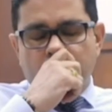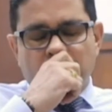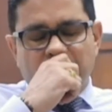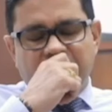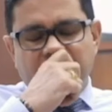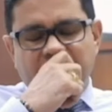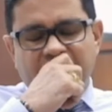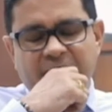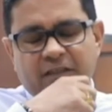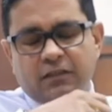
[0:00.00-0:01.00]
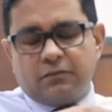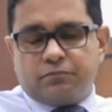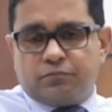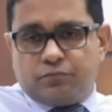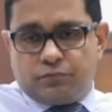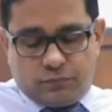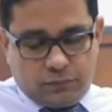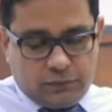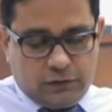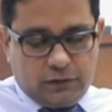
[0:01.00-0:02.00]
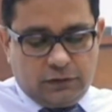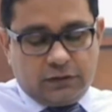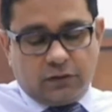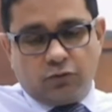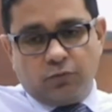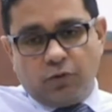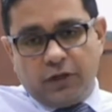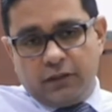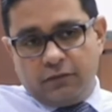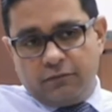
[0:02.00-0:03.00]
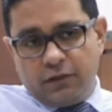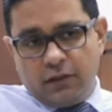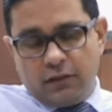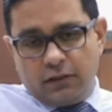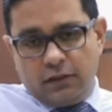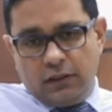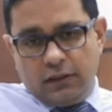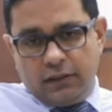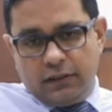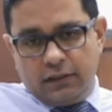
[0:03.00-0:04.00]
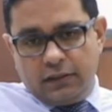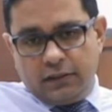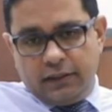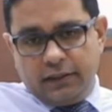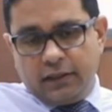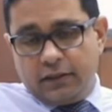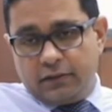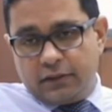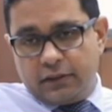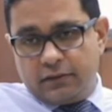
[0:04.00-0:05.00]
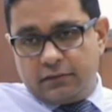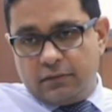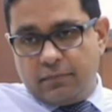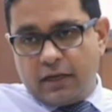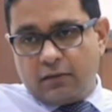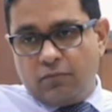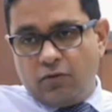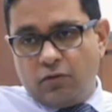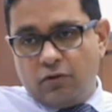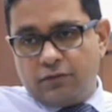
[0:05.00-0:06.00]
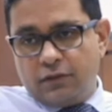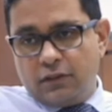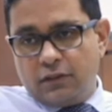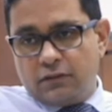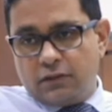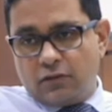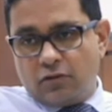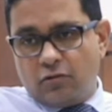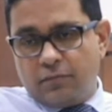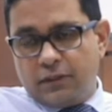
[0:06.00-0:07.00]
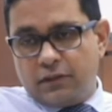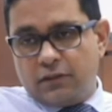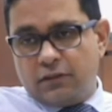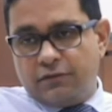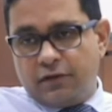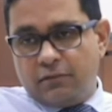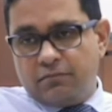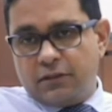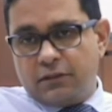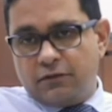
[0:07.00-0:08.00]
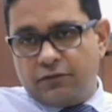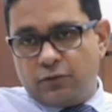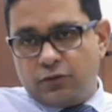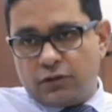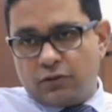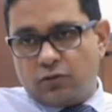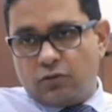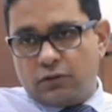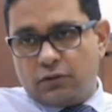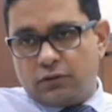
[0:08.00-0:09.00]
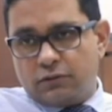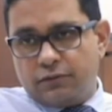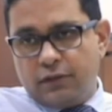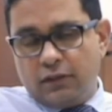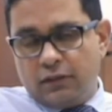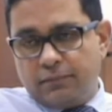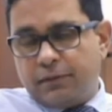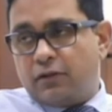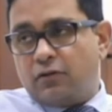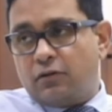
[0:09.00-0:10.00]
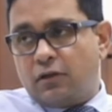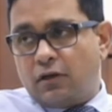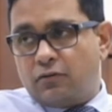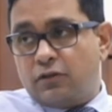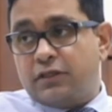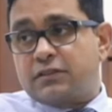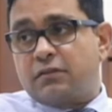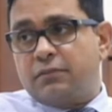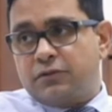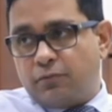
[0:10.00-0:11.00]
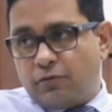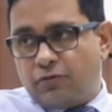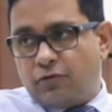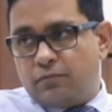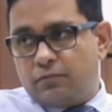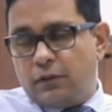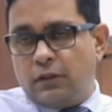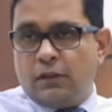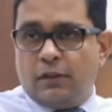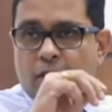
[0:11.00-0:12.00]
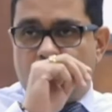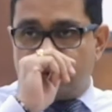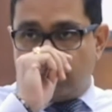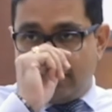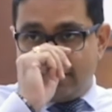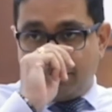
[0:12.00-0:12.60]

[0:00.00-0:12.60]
So if you see, this is a good point. In any country, the backbone of the economy, the development, the future growth will depend on how the SMEs perform. So as a